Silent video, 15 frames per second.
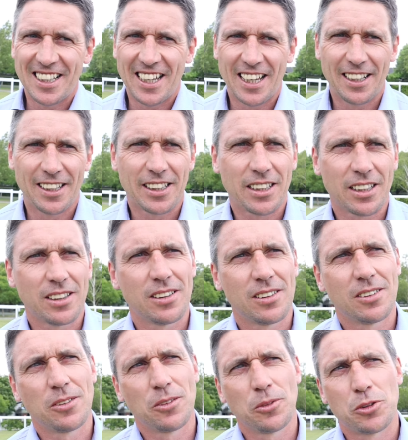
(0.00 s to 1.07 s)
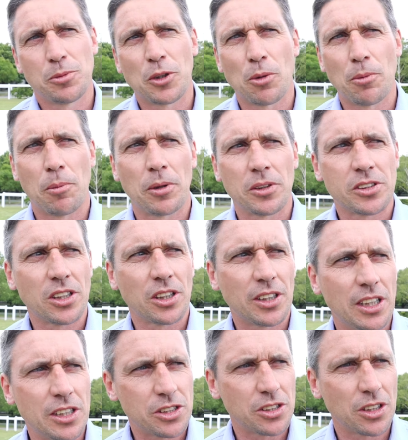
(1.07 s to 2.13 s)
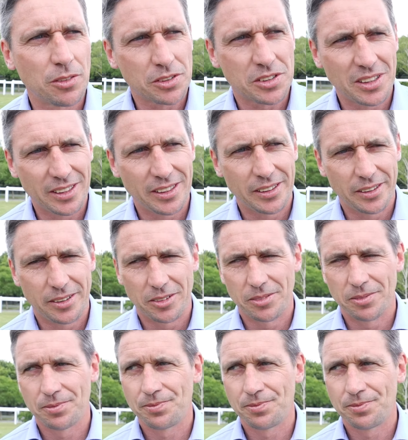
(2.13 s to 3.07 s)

Yeah, like, to become a Bloodstock agent, obviously,